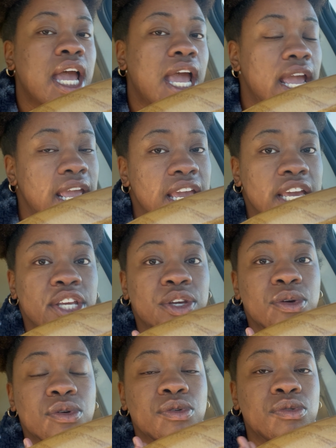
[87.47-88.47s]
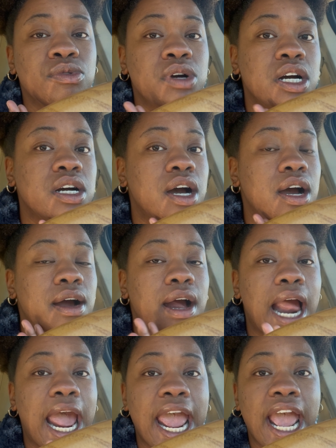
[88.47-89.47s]
And you
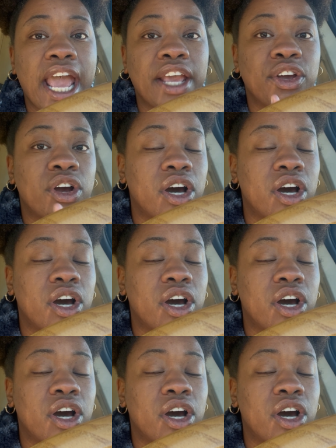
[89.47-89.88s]
add your